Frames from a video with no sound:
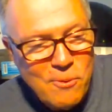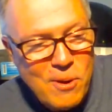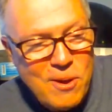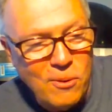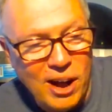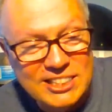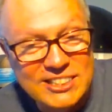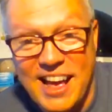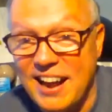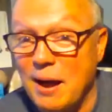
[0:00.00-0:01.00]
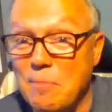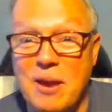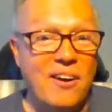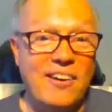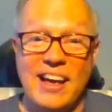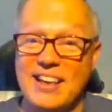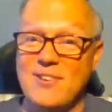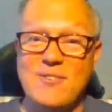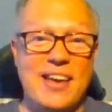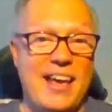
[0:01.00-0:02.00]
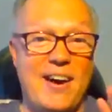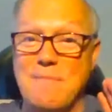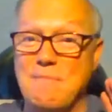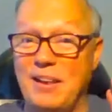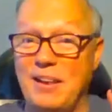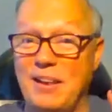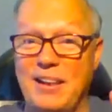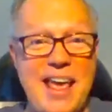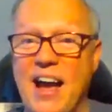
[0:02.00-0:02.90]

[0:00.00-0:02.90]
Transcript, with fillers: We watch that up here like you cannot believe.